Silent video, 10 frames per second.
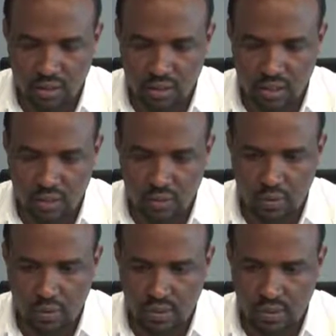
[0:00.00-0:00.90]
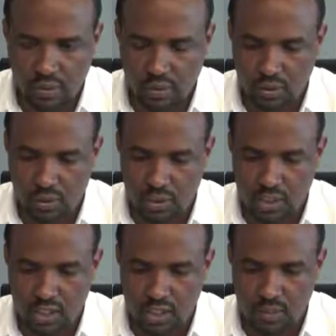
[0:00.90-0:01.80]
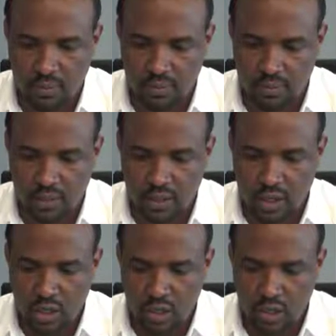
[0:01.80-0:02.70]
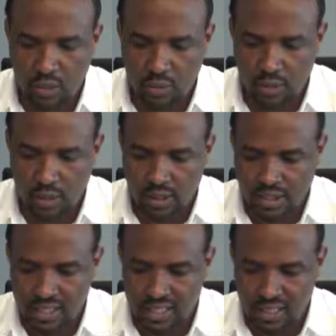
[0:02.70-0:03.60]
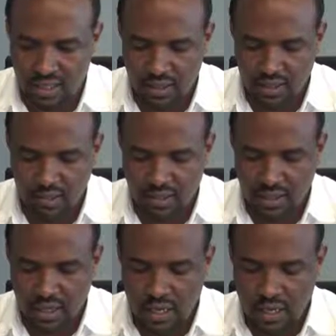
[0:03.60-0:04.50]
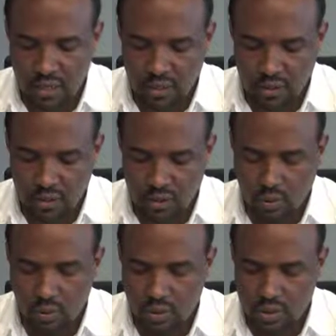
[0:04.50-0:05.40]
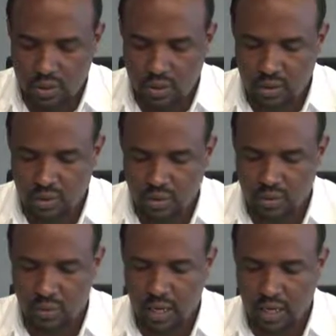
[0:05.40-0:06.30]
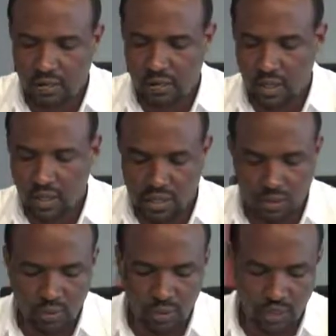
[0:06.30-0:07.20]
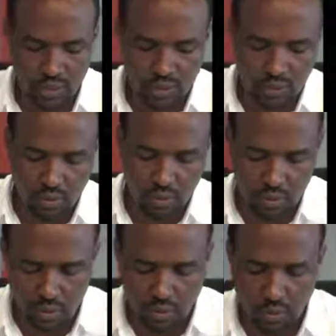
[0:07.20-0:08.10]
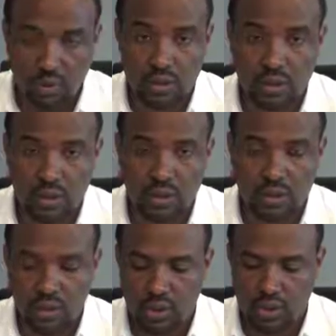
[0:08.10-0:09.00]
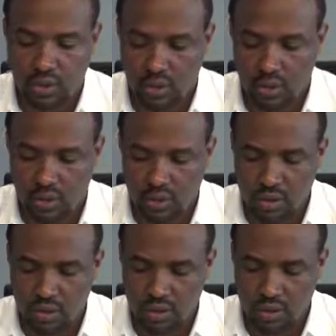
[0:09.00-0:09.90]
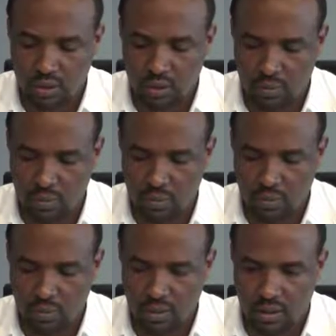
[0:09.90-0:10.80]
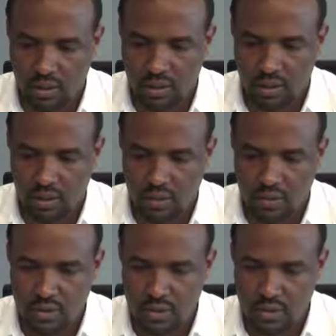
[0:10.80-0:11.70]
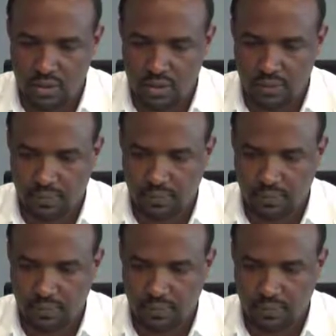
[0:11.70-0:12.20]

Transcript: the newly introduced system need to be designed. And also costs could be an issue, and it should also be need to be considered.